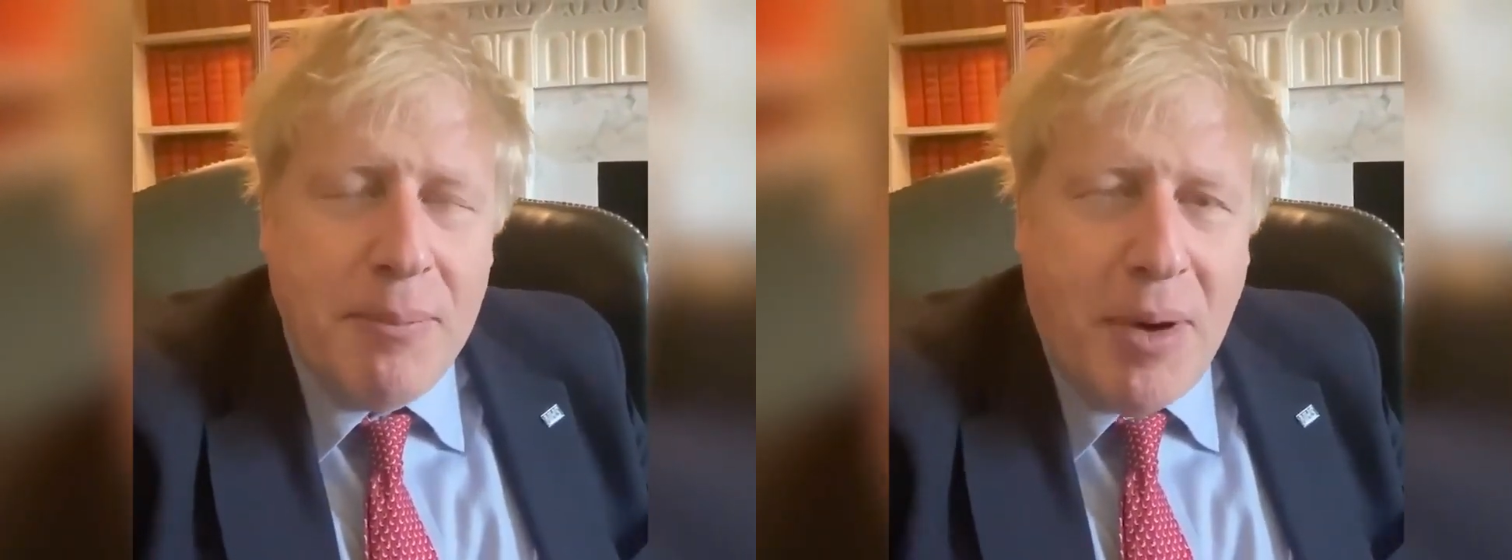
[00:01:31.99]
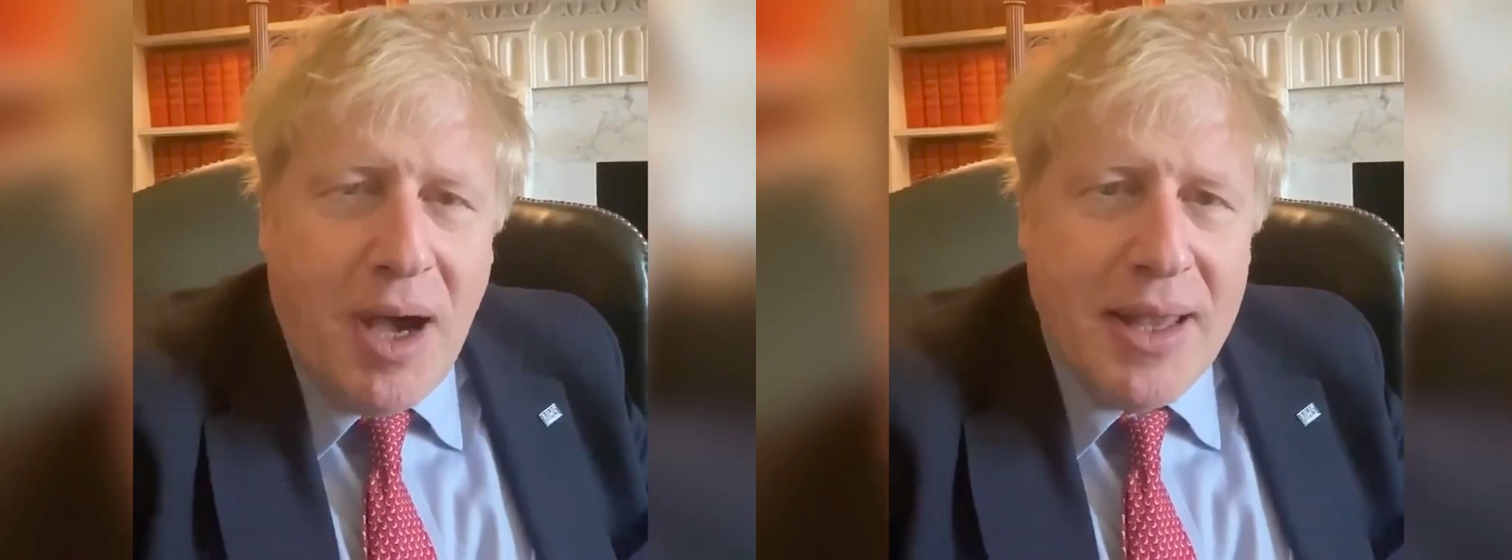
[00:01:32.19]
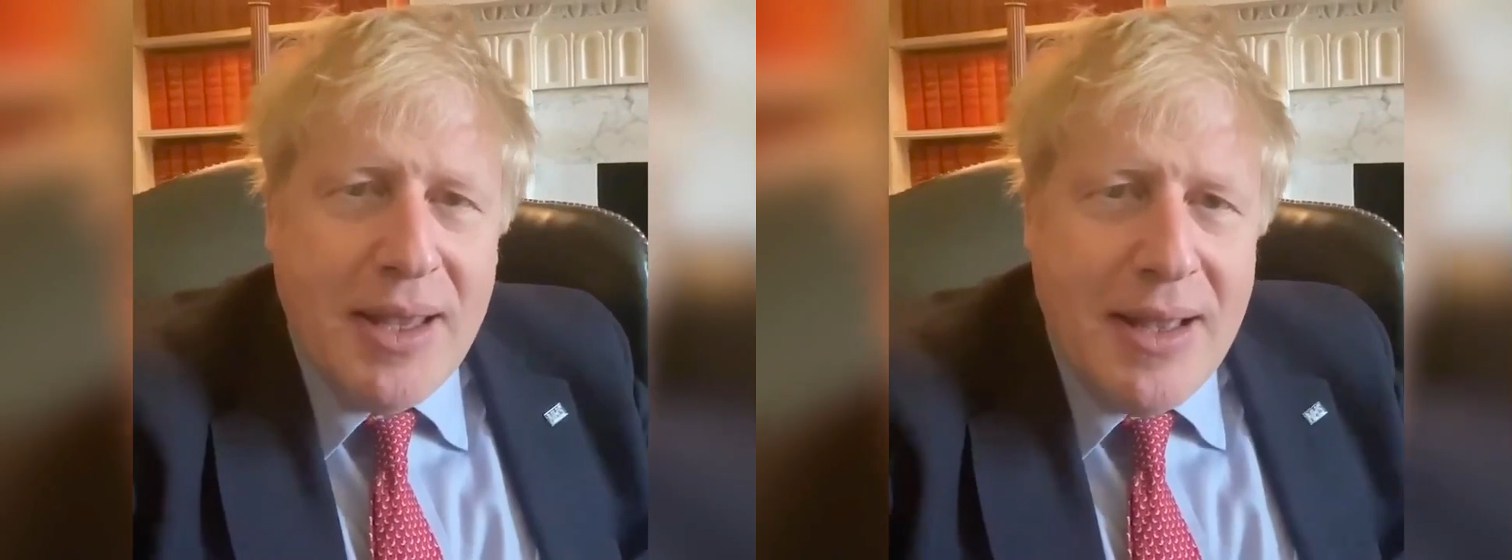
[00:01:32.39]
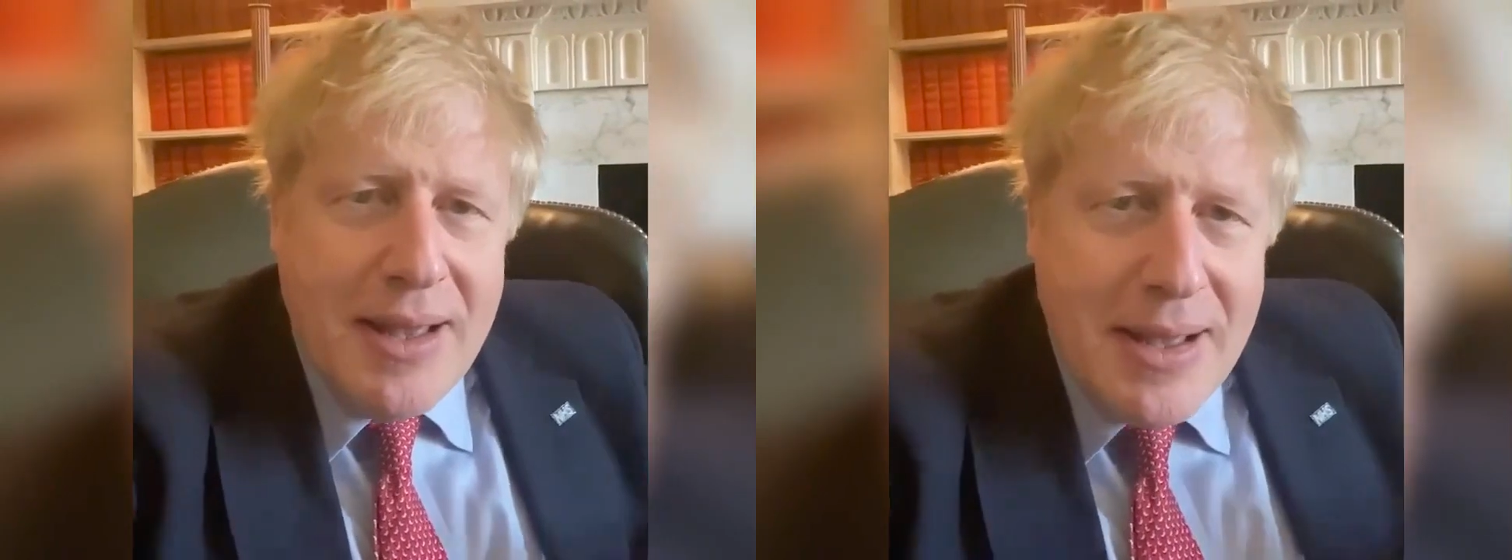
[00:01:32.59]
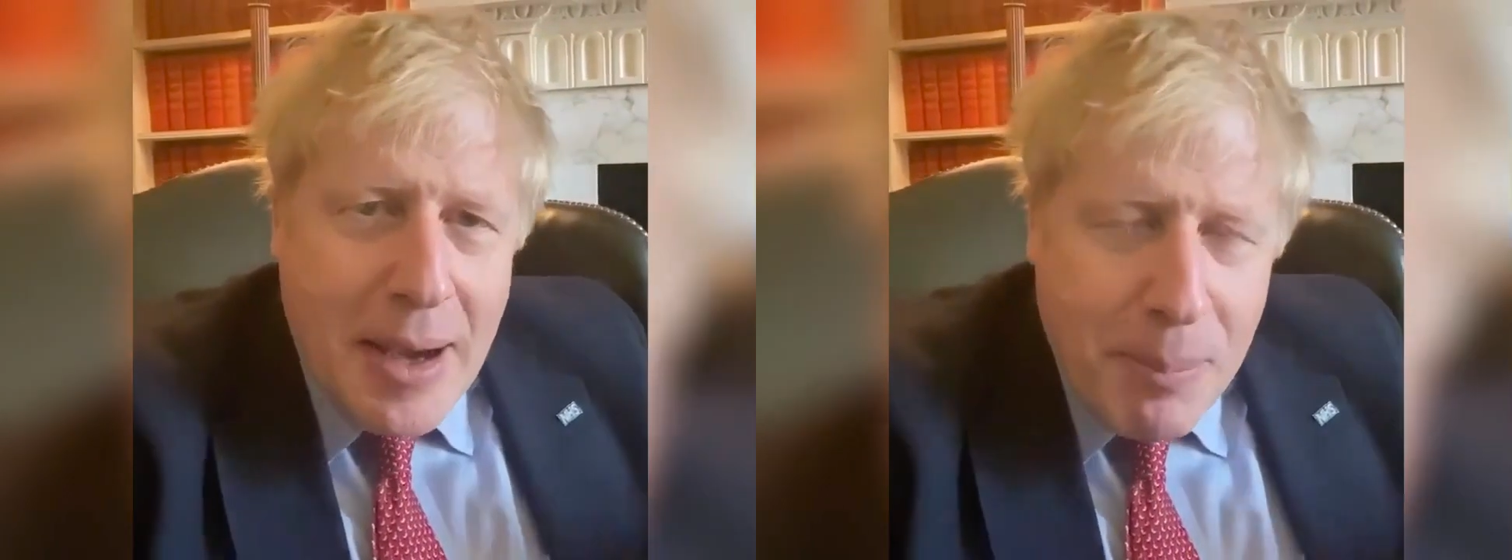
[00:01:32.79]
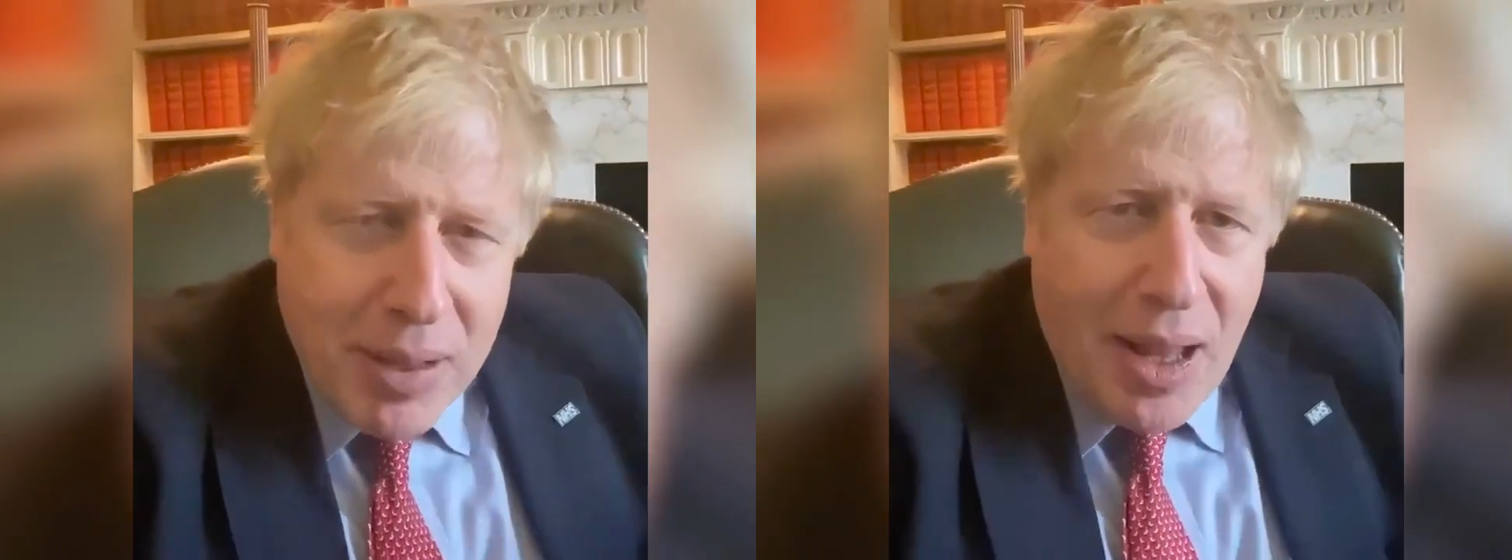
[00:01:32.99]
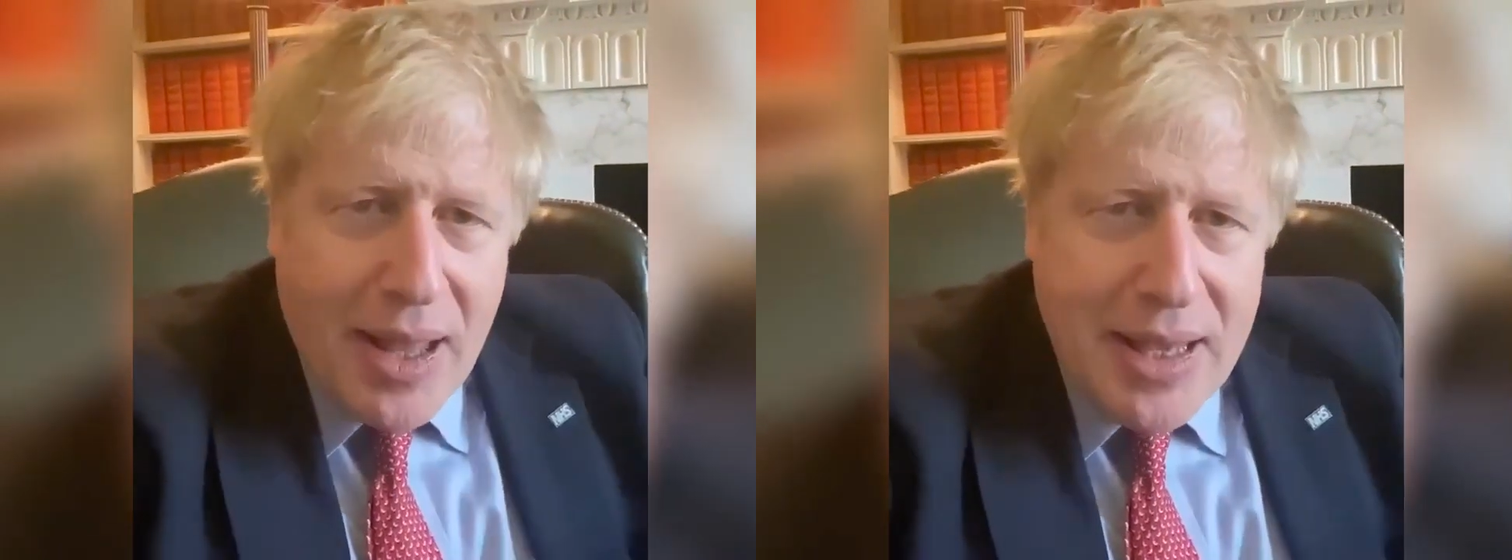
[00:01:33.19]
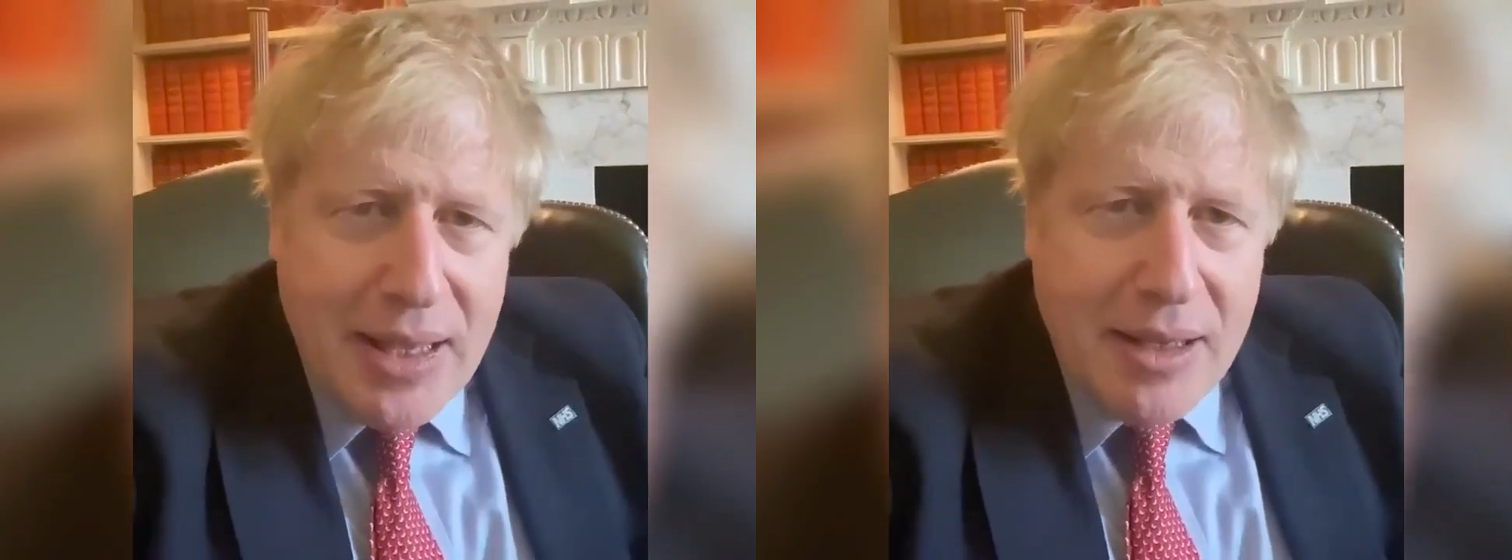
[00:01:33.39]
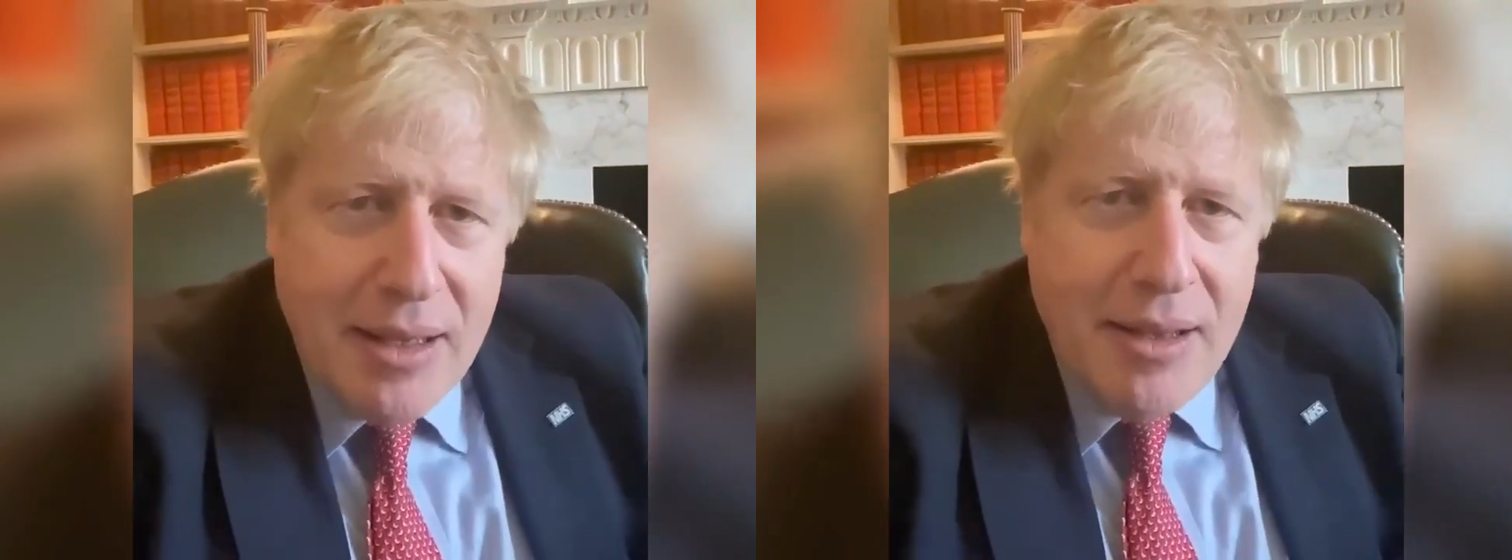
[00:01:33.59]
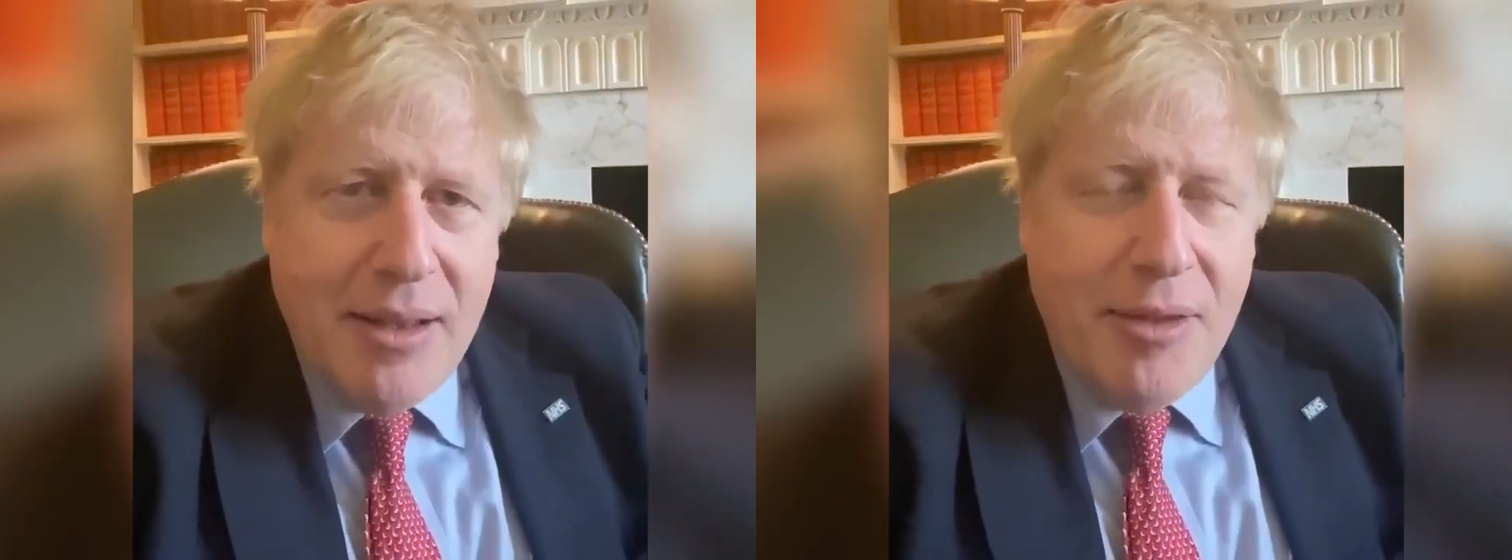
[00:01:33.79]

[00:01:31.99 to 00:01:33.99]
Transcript: by applying